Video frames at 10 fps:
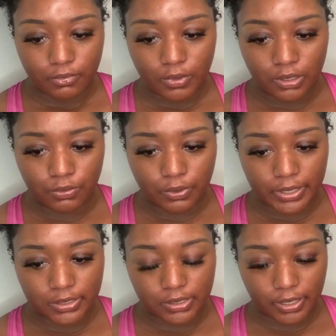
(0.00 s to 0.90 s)

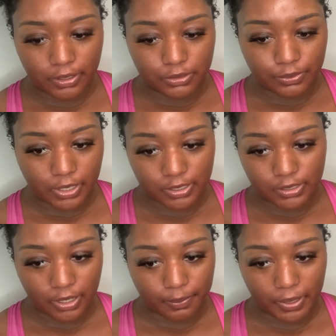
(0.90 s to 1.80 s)
What else would I
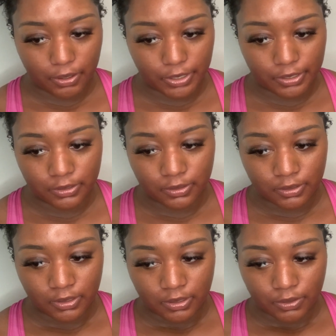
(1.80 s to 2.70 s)
say about it?
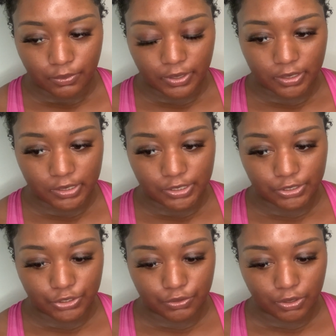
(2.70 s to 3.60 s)
What else should
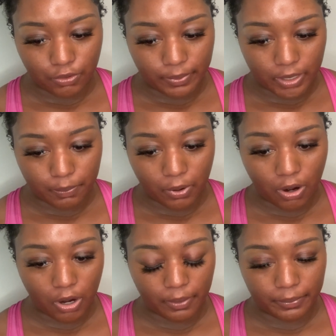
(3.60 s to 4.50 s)
you know about
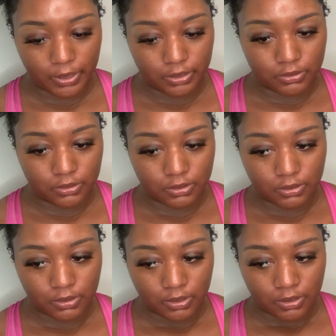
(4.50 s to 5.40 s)
apartments?
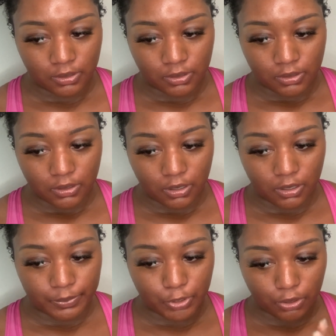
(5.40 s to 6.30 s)

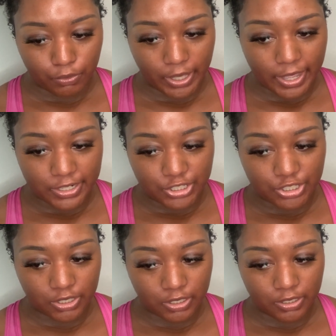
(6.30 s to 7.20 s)
Your
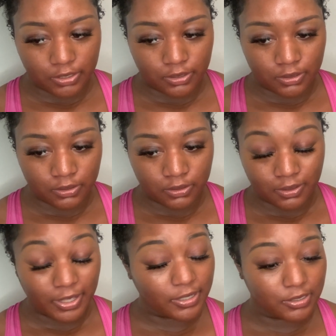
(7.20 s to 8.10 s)
location.
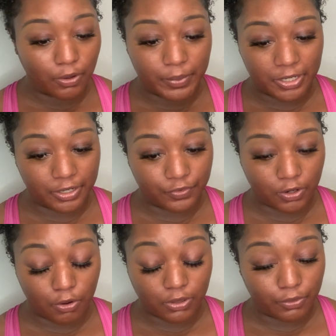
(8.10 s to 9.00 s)
There's so many
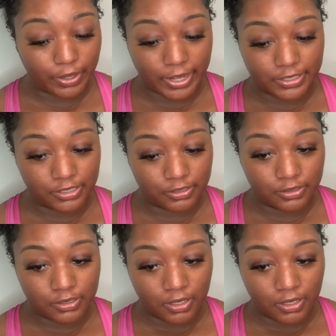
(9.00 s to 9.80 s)
different locations.